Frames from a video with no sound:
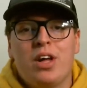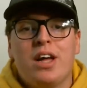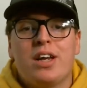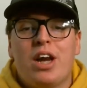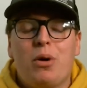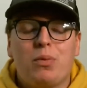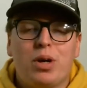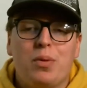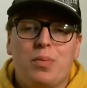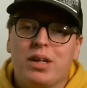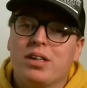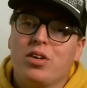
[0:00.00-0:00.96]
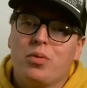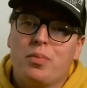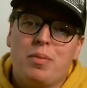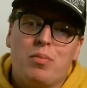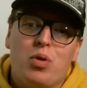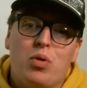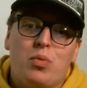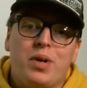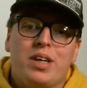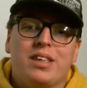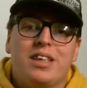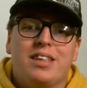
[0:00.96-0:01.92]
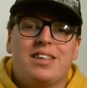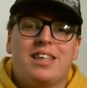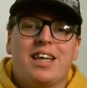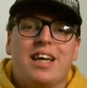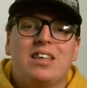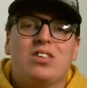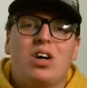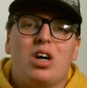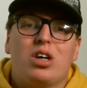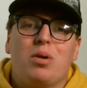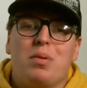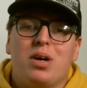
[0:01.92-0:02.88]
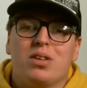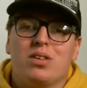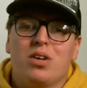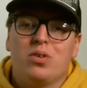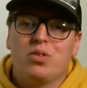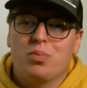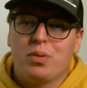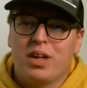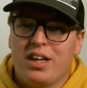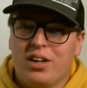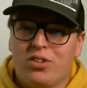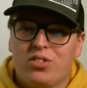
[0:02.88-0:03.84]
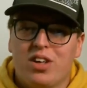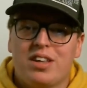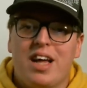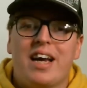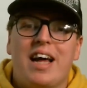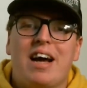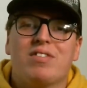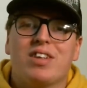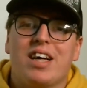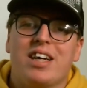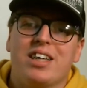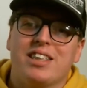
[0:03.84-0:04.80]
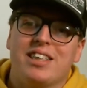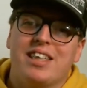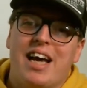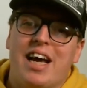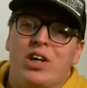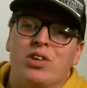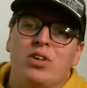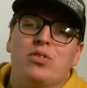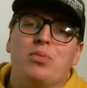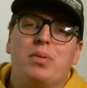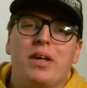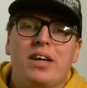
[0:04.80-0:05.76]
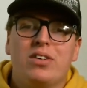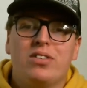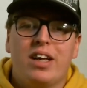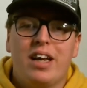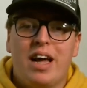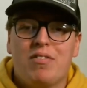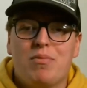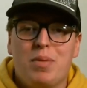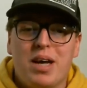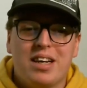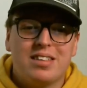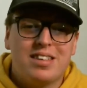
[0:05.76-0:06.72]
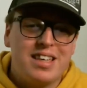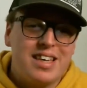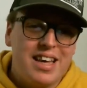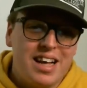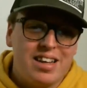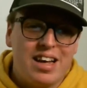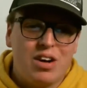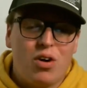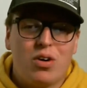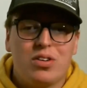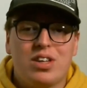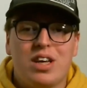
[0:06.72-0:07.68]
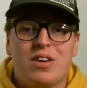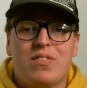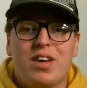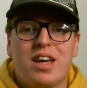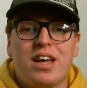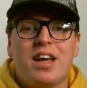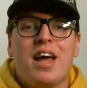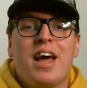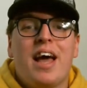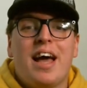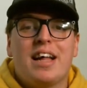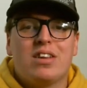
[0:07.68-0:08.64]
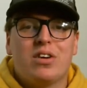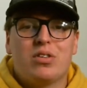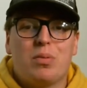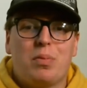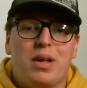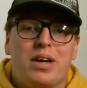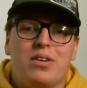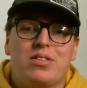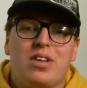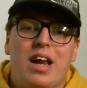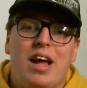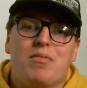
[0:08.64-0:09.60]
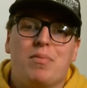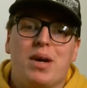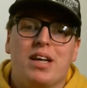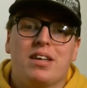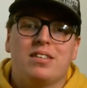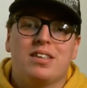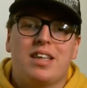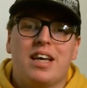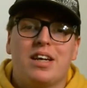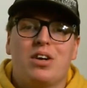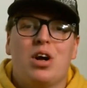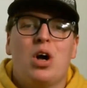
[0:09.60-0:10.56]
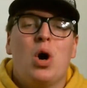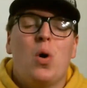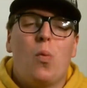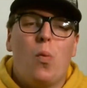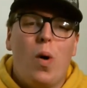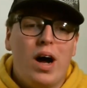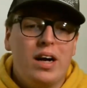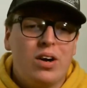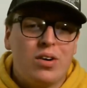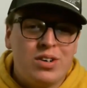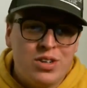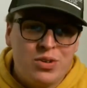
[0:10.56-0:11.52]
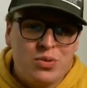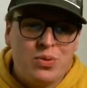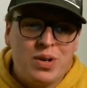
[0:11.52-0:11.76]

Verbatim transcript: Now we're going to be a little bit more realistic and talk about those players that have let us down, those players that have made us yell at our TV, and those players that have made us think, why are you